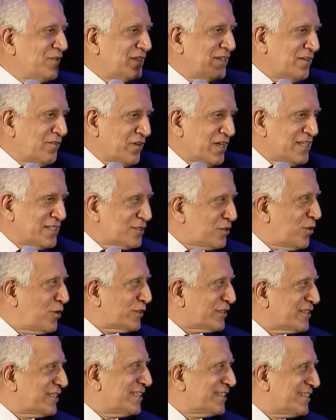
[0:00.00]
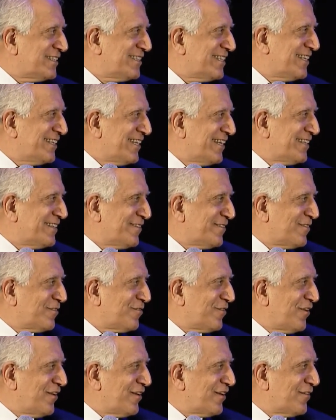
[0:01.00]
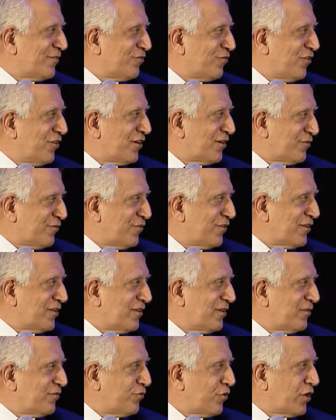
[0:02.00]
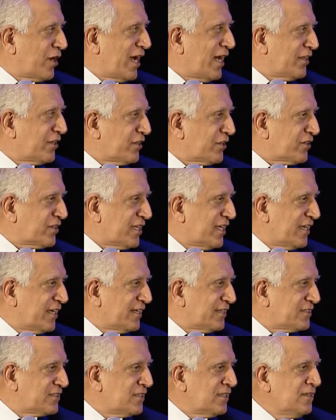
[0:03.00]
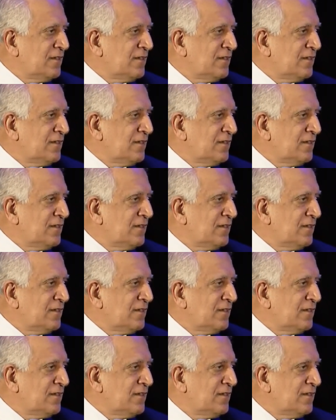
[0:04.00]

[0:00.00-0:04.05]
Resources needed for other things,